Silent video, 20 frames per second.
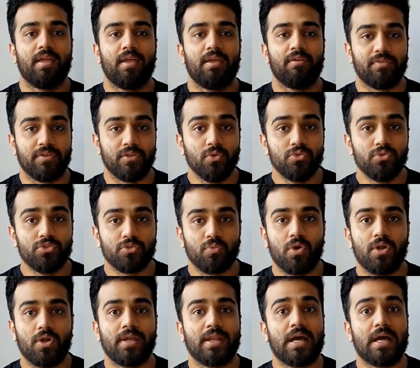If you just
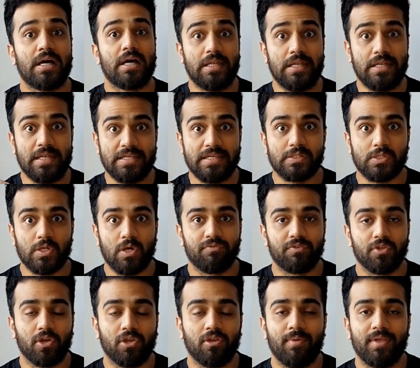want a list of
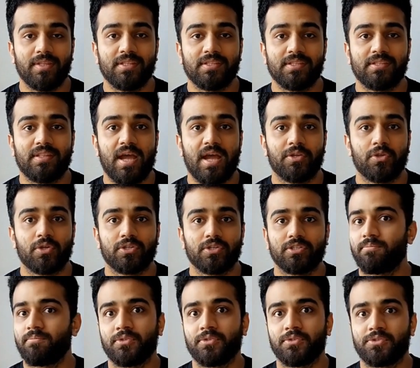documents that you're
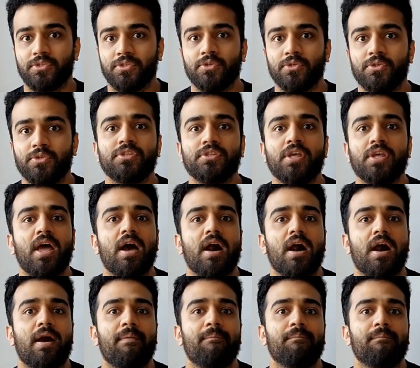supposed to use,
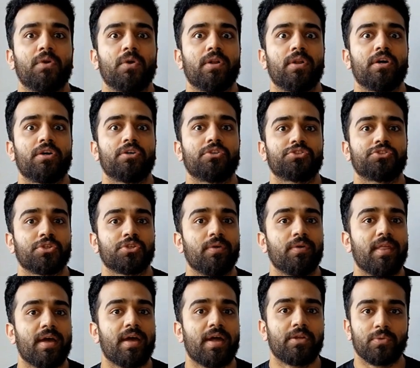I'm going to show
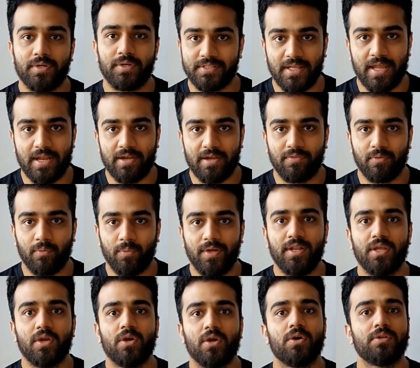that towards the end of the video.